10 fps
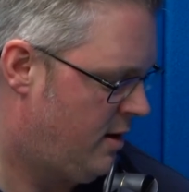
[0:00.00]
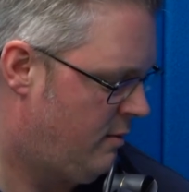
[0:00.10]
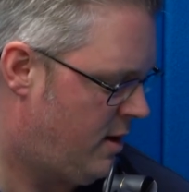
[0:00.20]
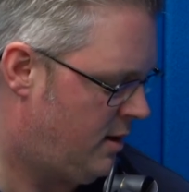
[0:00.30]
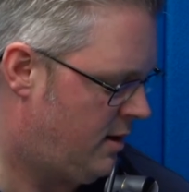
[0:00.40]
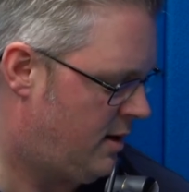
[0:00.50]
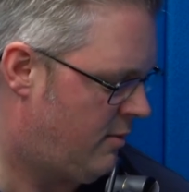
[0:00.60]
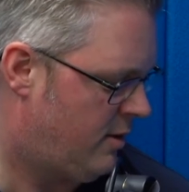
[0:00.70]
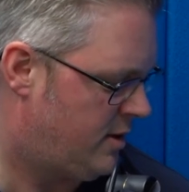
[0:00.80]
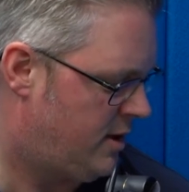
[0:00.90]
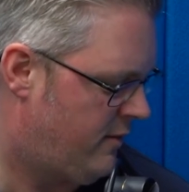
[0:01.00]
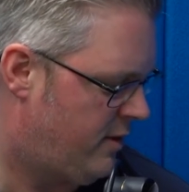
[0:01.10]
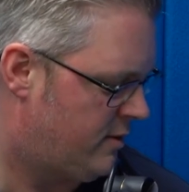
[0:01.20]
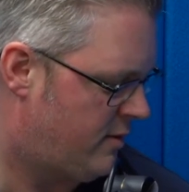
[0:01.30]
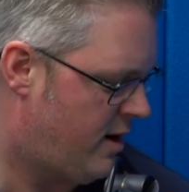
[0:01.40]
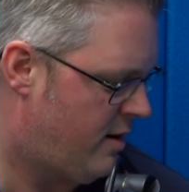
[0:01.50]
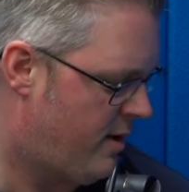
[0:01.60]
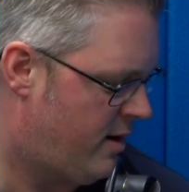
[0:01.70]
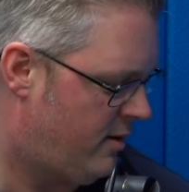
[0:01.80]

But I want to see if I was right about